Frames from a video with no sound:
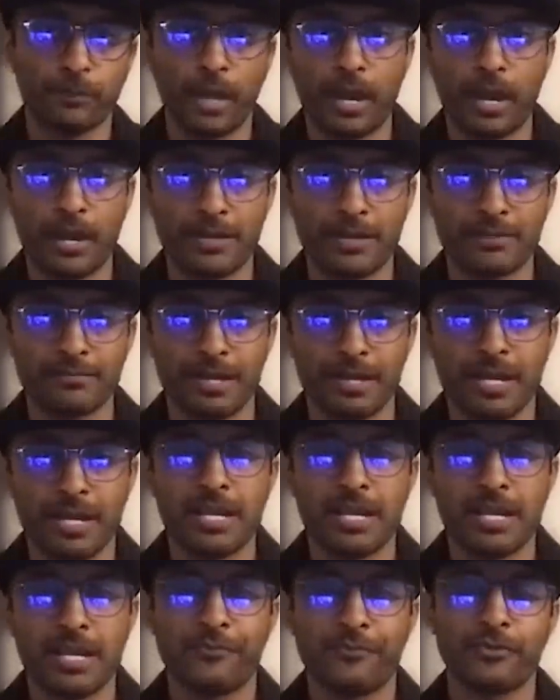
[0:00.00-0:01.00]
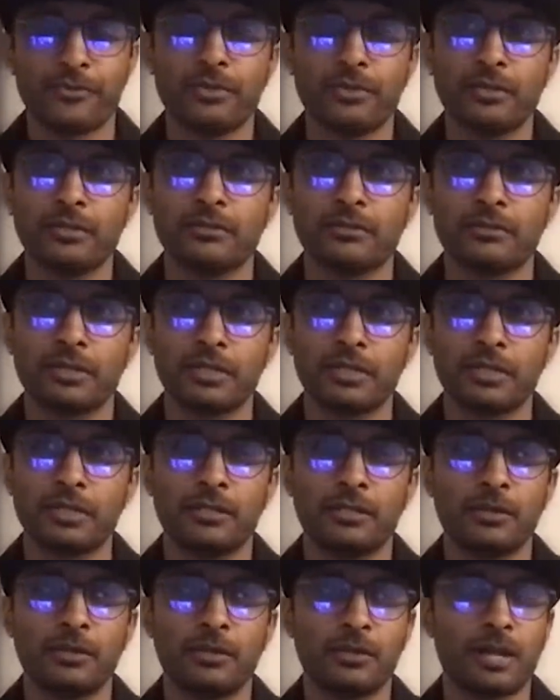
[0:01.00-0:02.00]
and if you really
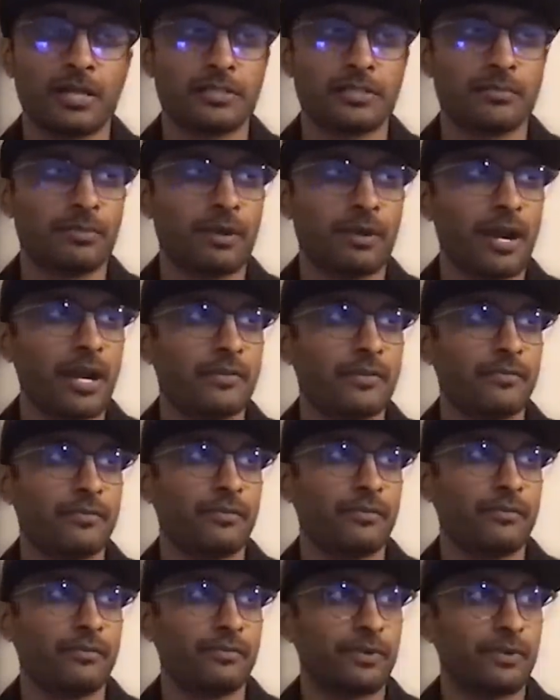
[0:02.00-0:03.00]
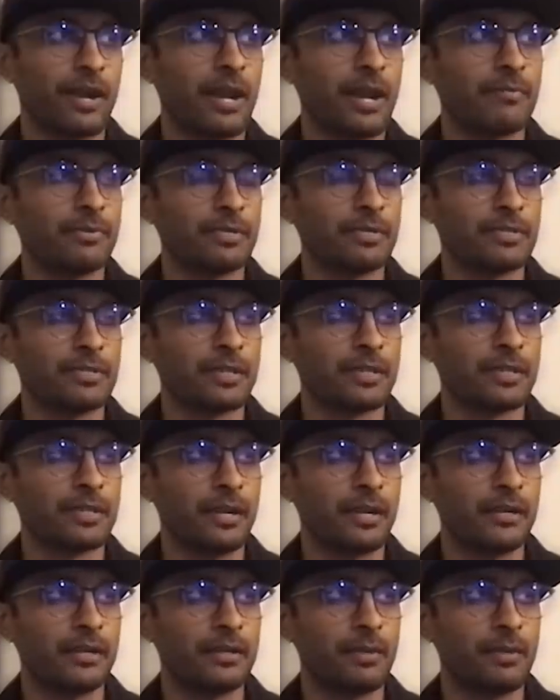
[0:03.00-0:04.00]
look as a brand, we've rapidly
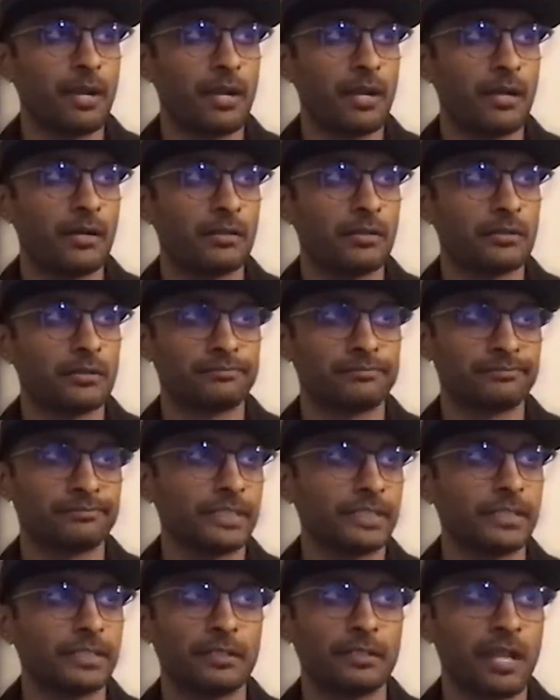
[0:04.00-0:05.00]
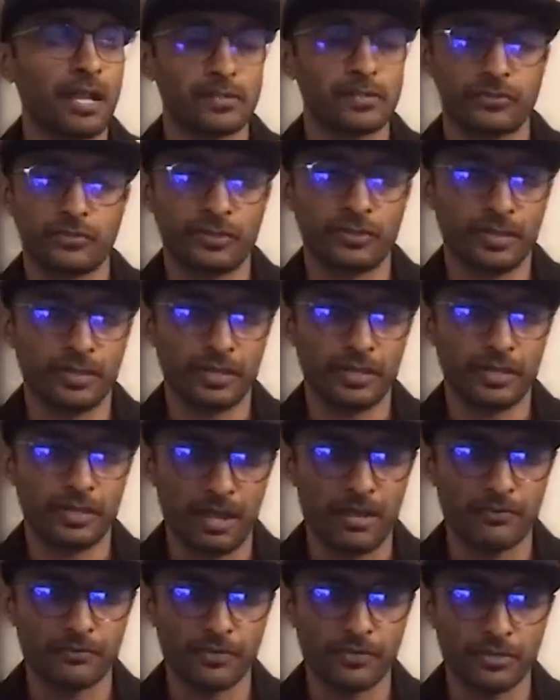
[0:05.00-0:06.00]
scaled about in the last three and a
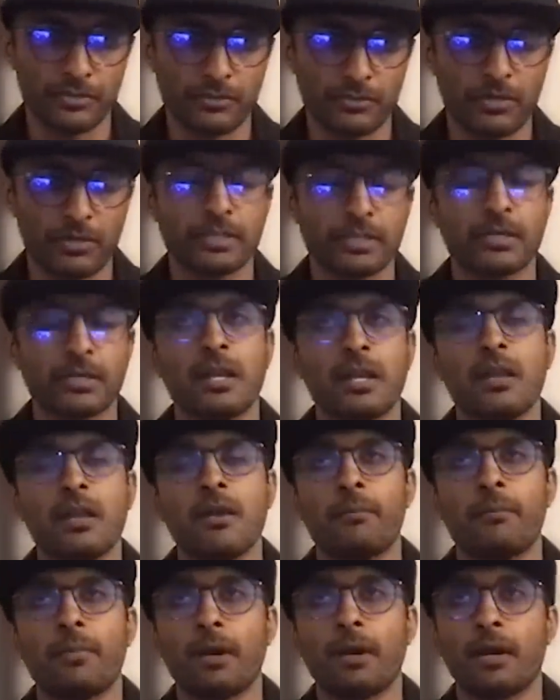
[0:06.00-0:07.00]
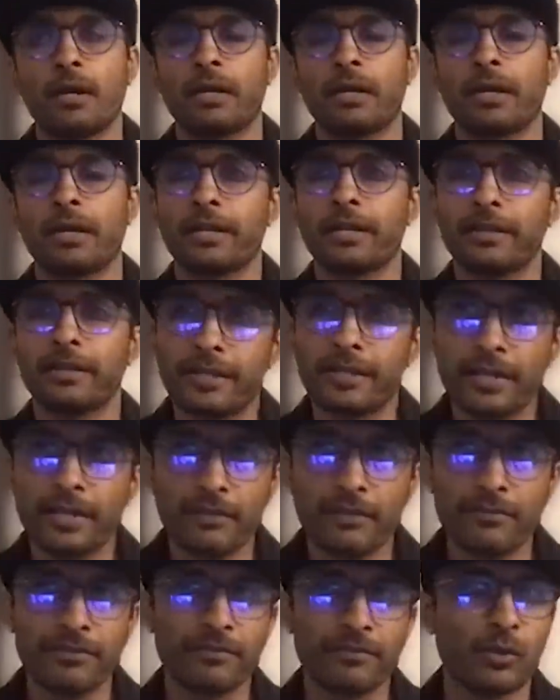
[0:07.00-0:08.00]
half years, right? But in
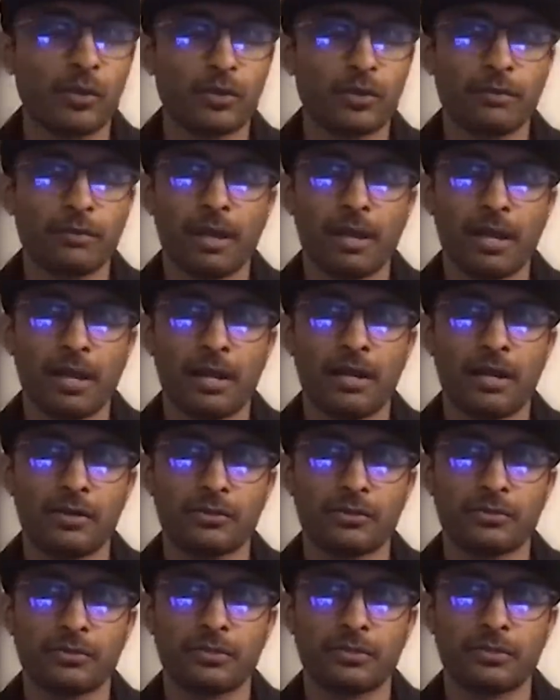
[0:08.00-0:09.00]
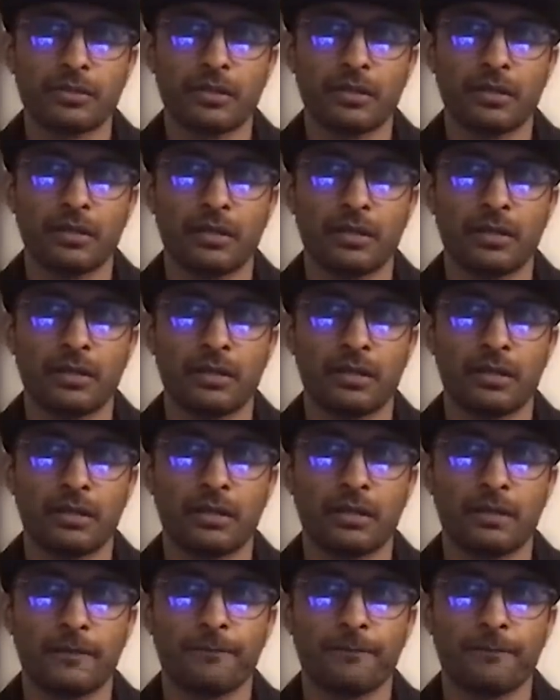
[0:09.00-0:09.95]
India, we've grown about 170%